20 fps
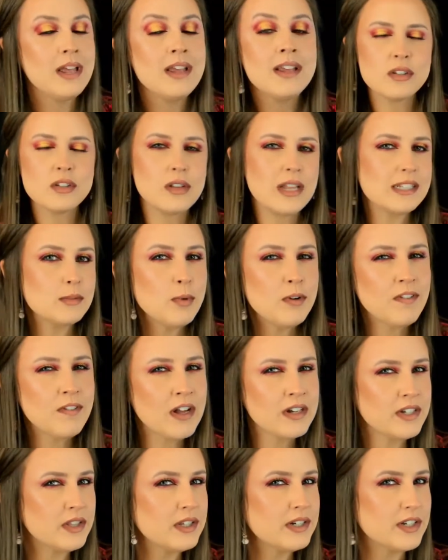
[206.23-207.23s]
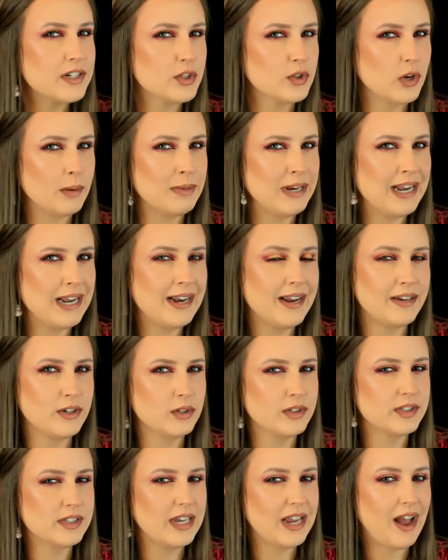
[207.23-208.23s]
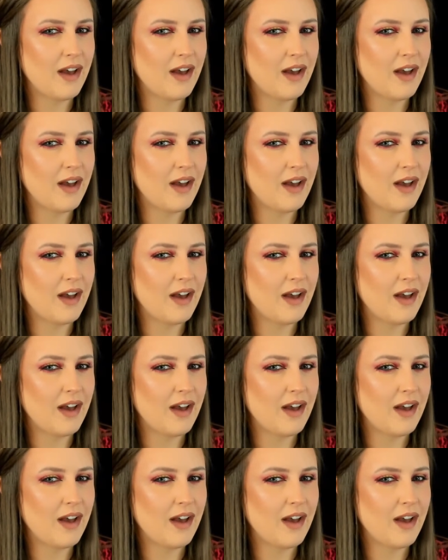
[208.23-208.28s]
So let's move on to the discriminant, and you'll see